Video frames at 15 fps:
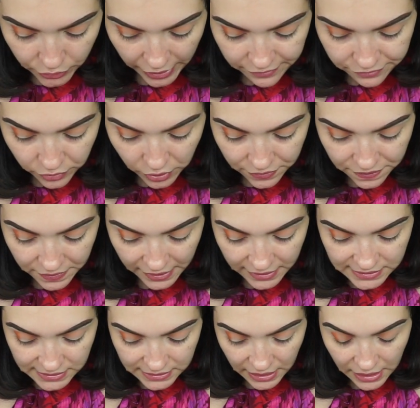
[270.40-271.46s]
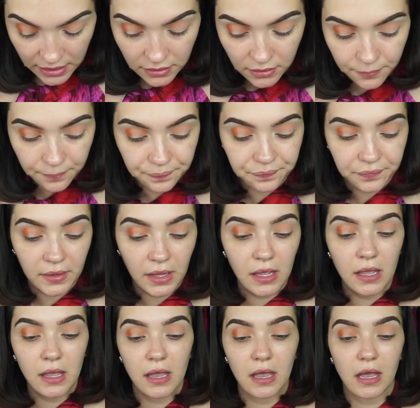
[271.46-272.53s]
Grateful, and Thick Skin.
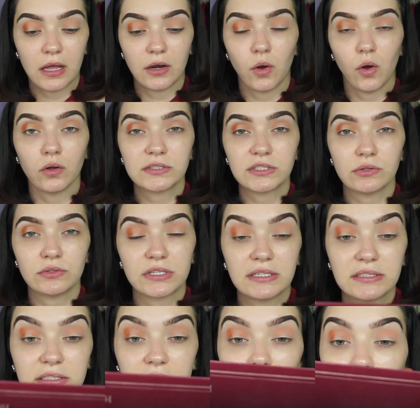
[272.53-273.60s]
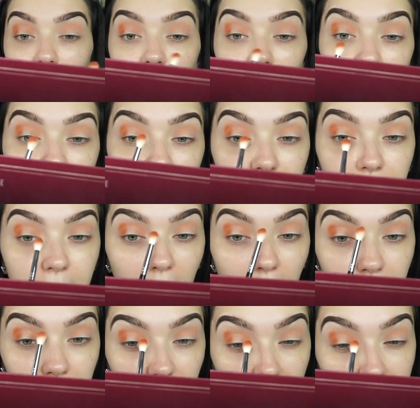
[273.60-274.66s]
And also dust it off and
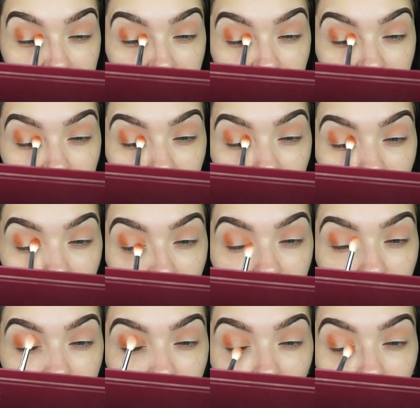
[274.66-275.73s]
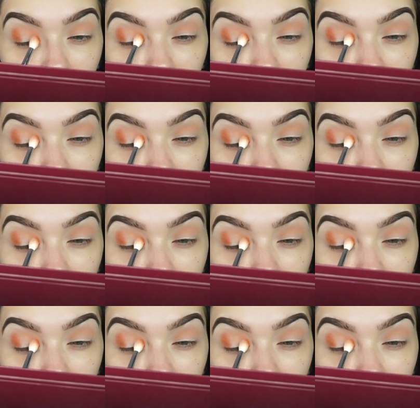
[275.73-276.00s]
apply it to the inner part